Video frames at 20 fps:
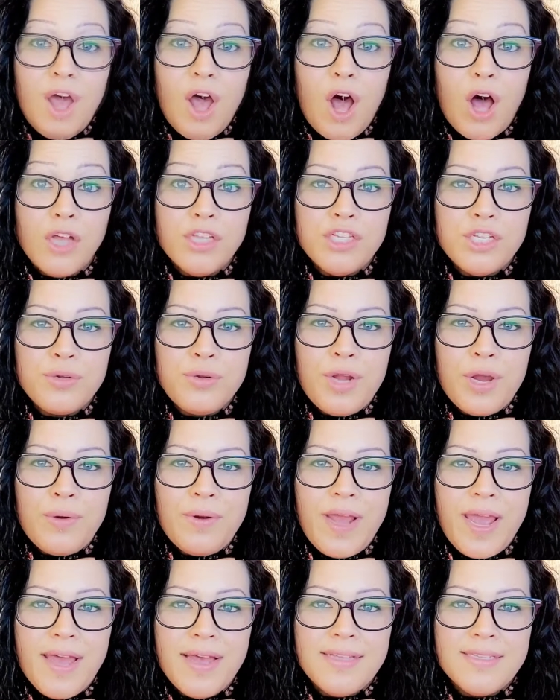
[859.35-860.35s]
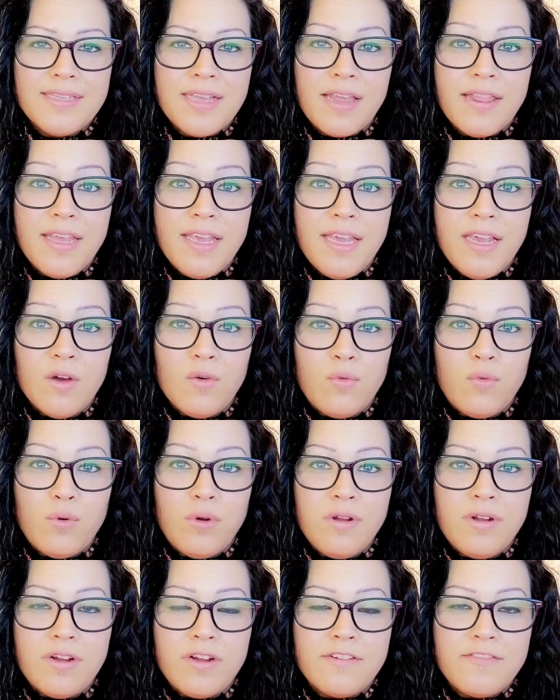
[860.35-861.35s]
also known as the
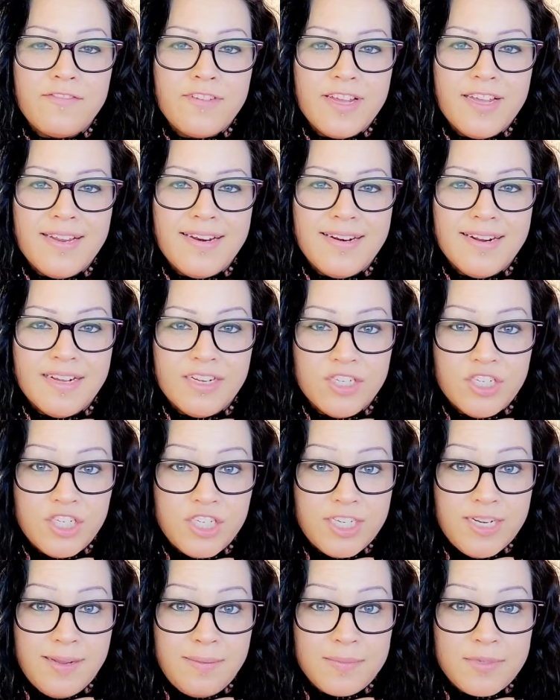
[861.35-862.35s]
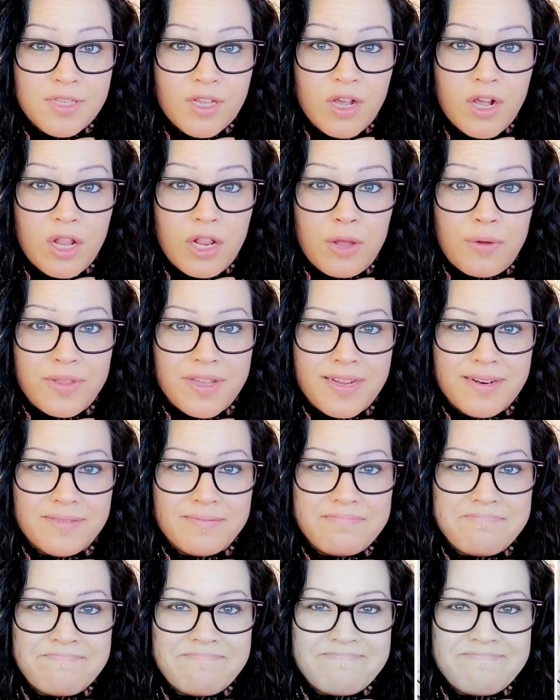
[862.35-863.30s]
wolf in sheep's clothing.